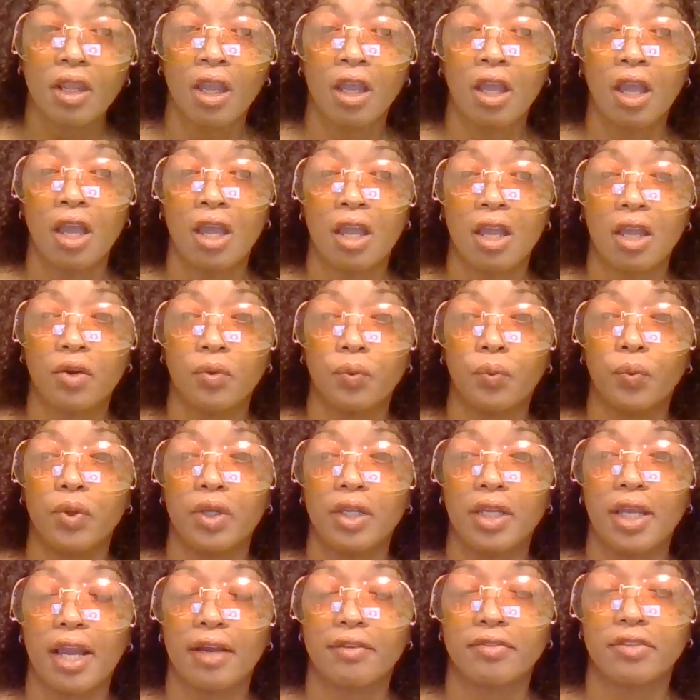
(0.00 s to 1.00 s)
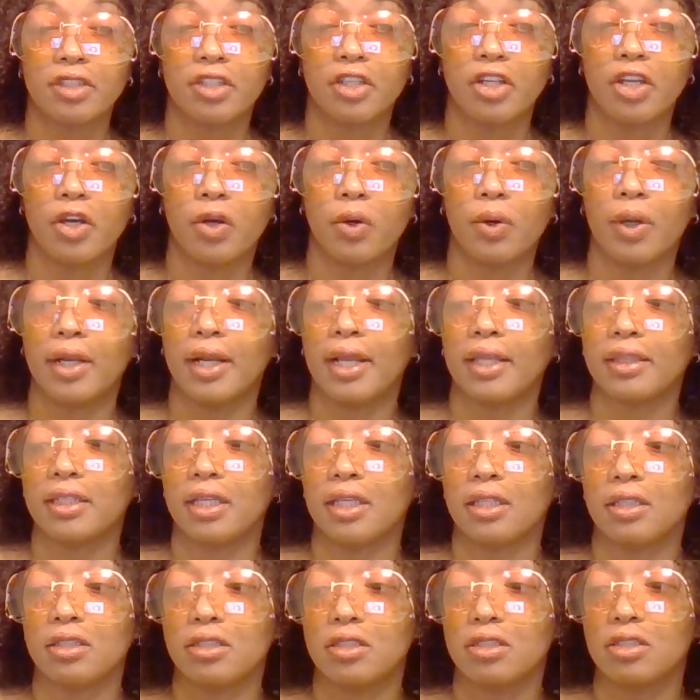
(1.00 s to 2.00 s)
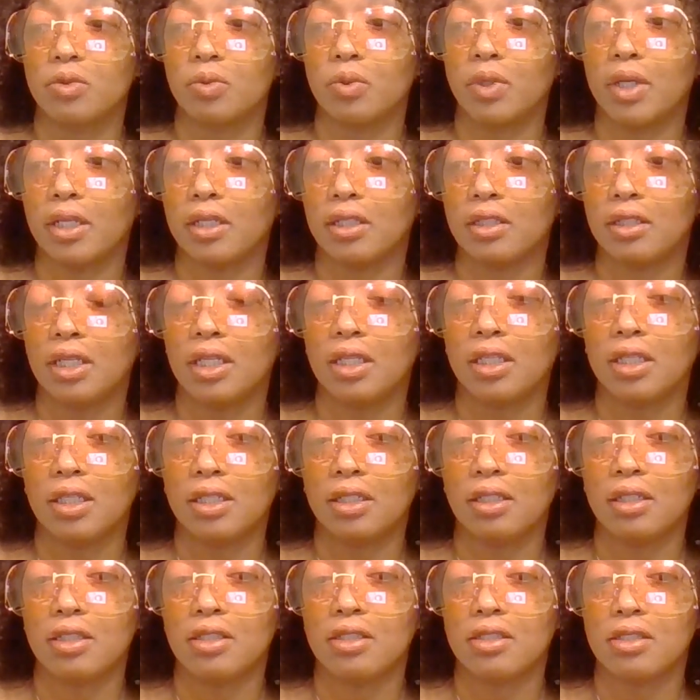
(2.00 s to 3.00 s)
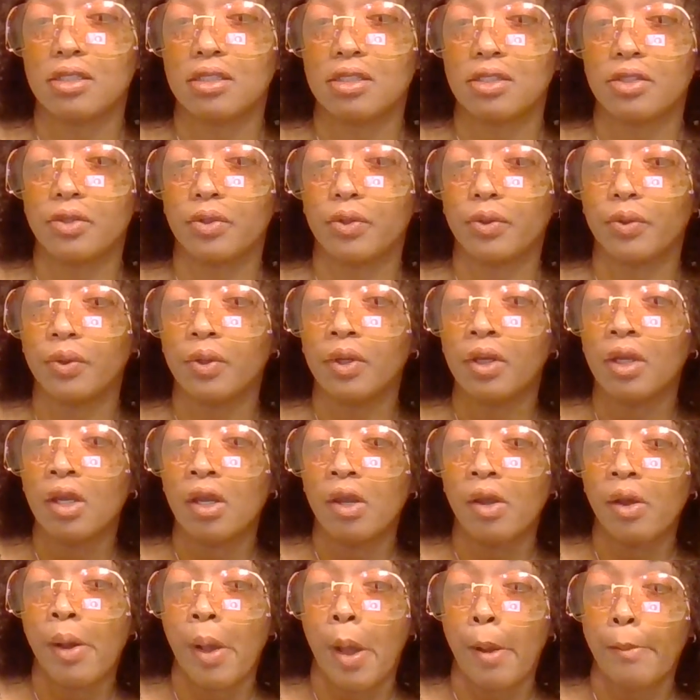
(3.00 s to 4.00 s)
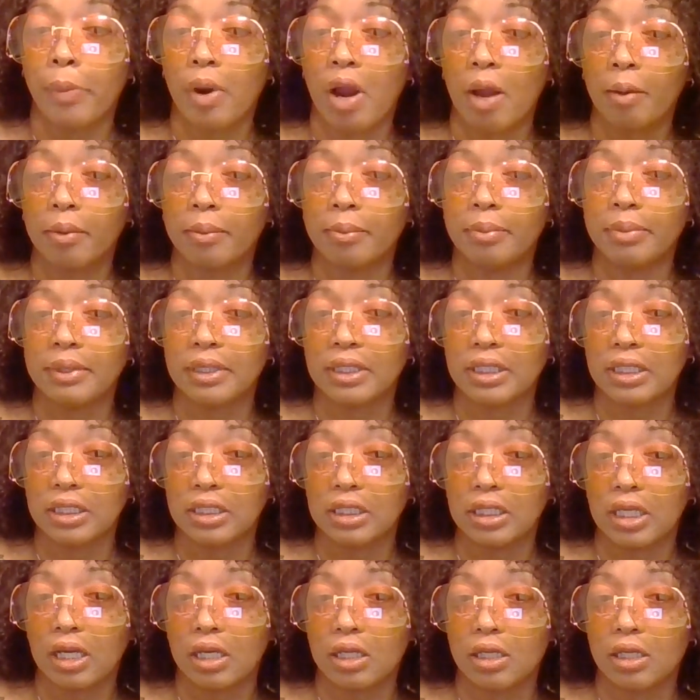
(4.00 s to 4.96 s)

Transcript: And we have to know, and I think this is what Nikki needs to probably